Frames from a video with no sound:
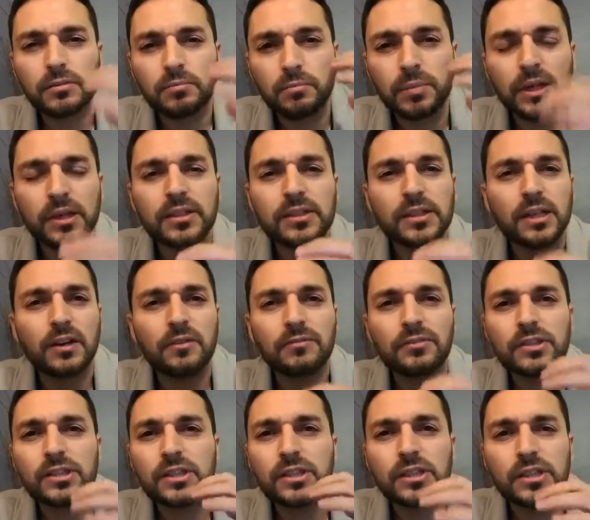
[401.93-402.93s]
being
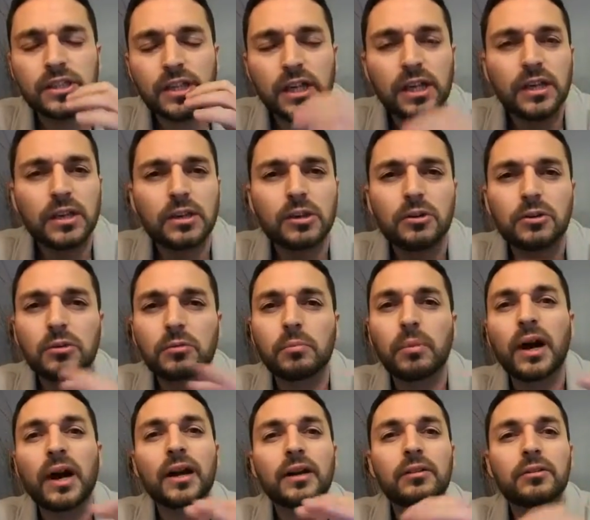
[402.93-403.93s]
selfish is saying
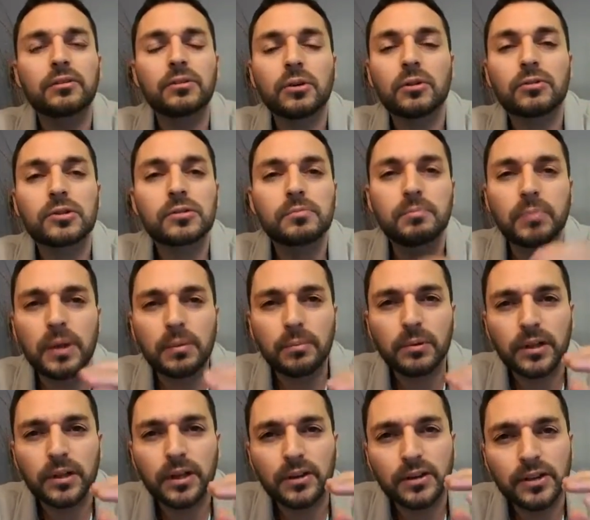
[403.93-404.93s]
goodbye to those people
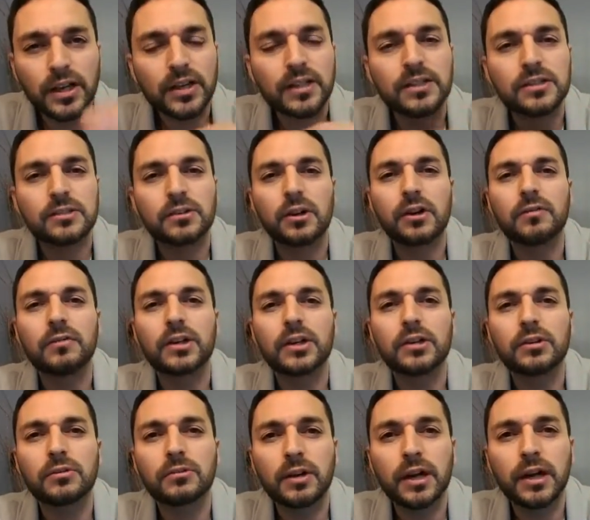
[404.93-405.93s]
that are not serving
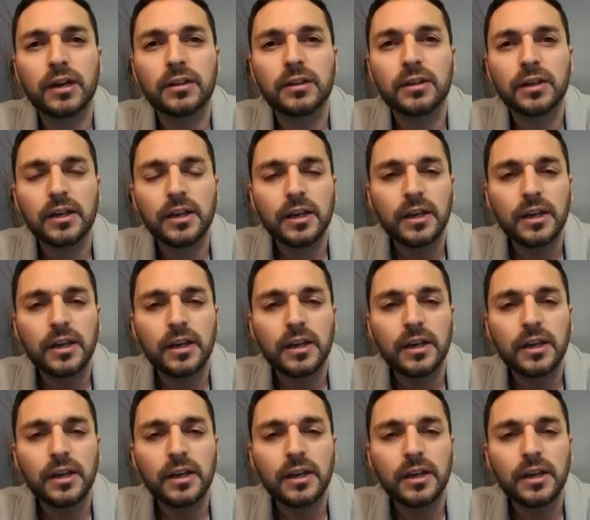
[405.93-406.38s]
you, right?